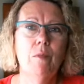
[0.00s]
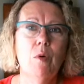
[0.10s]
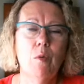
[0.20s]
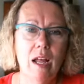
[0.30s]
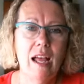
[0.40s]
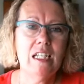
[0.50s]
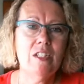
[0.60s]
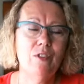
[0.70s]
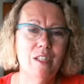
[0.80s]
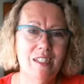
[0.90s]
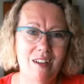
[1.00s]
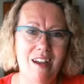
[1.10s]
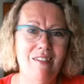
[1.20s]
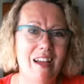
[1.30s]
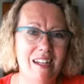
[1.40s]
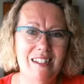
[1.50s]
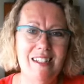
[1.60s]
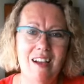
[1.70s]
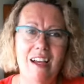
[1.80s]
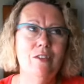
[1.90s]
But when I asked for the sign, that's the
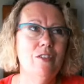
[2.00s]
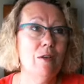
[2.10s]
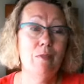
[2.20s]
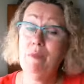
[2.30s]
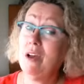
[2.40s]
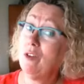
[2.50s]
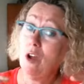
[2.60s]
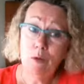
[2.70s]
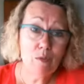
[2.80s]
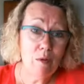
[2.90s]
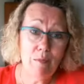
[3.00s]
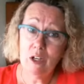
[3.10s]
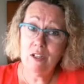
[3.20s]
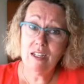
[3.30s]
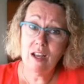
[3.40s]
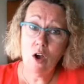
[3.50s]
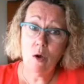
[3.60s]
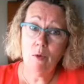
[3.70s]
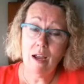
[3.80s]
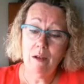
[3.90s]
sign. And my mother always went big or stay
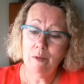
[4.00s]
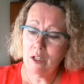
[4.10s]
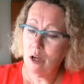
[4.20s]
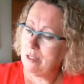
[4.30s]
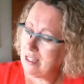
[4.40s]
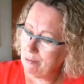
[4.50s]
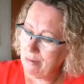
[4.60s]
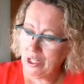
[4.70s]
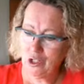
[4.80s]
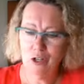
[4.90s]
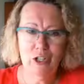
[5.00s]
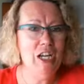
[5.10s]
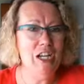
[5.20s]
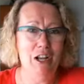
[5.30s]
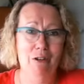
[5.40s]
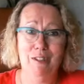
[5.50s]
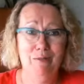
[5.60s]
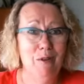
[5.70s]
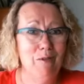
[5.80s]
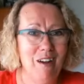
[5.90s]
home, right? It was always like, make sure she knows
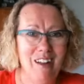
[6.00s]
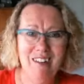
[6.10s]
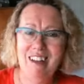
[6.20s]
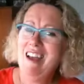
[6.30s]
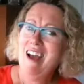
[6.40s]
I'm around.